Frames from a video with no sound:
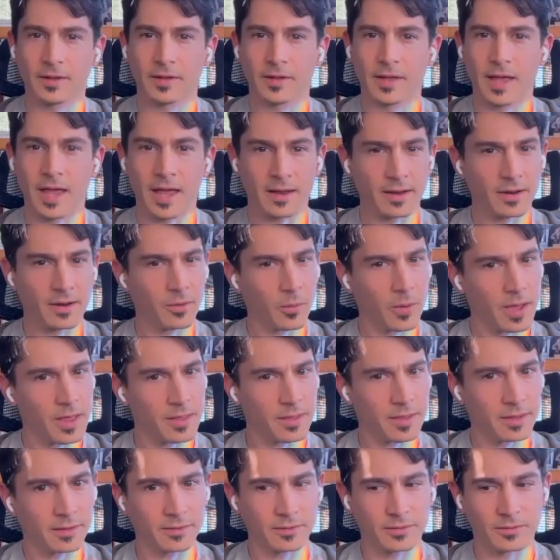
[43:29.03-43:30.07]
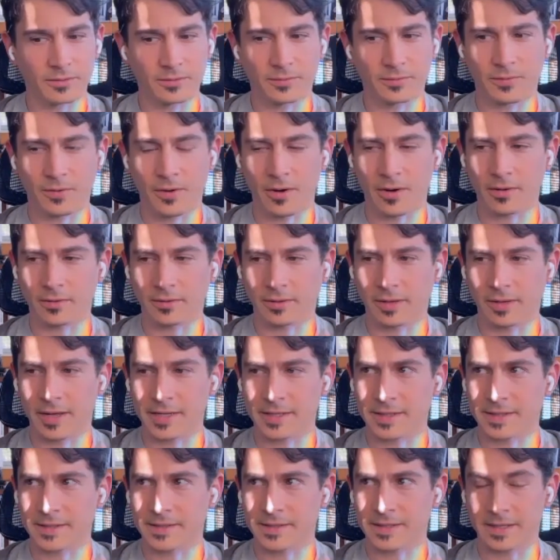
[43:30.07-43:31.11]
and in a way that's far
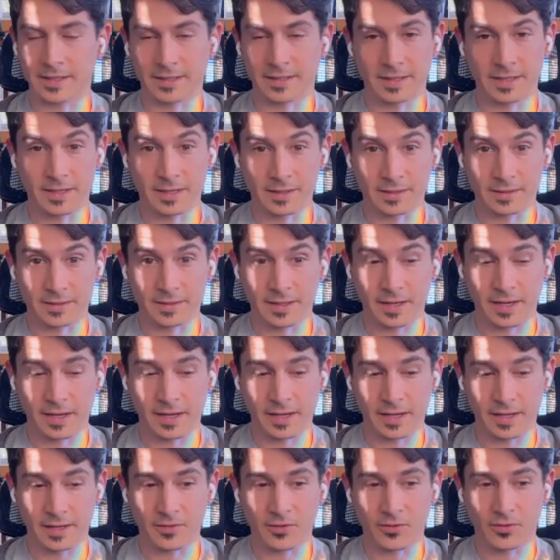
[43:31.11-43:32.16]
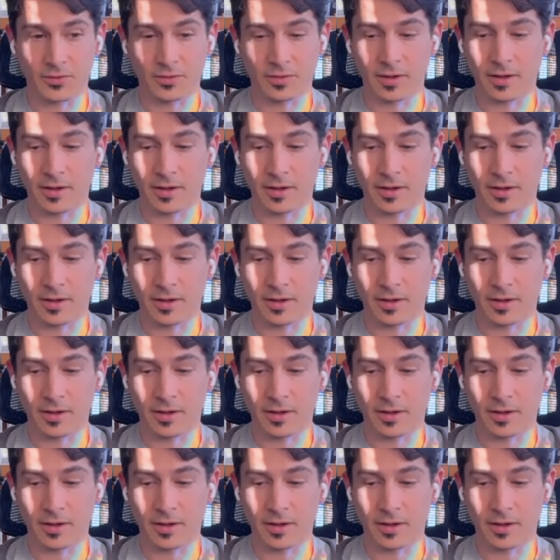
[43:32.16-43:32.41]
less elitist and